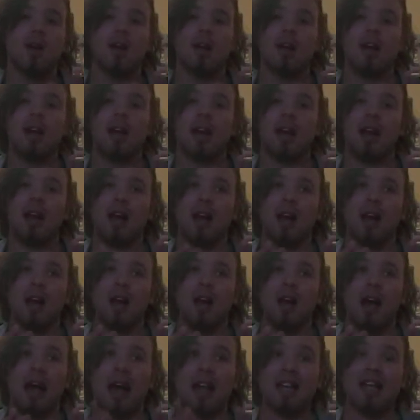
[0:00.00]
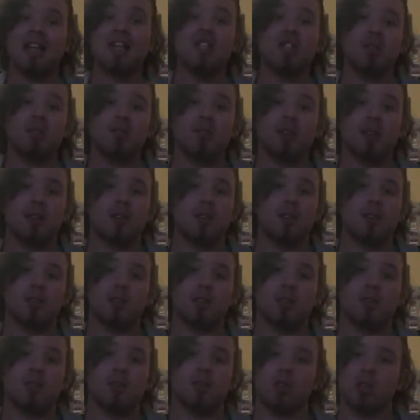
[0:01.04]
and I need gym
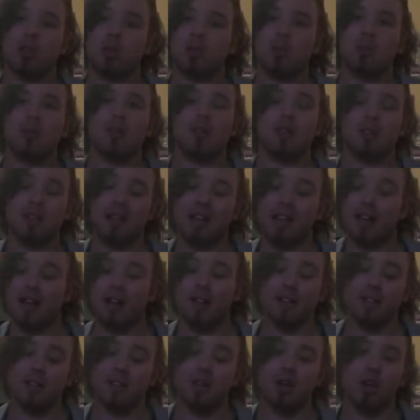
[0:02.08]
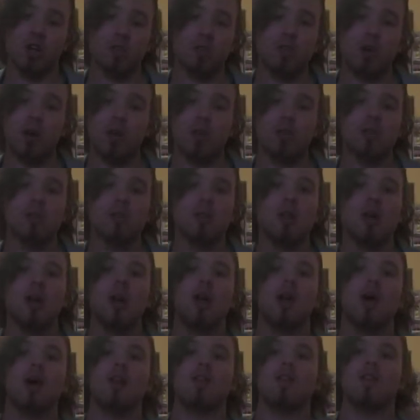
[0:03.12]
scents, so so in that case it scores points.
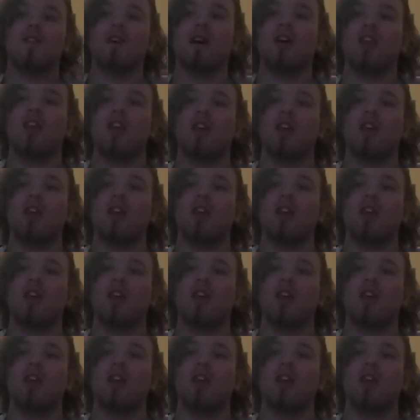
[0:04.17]
The fact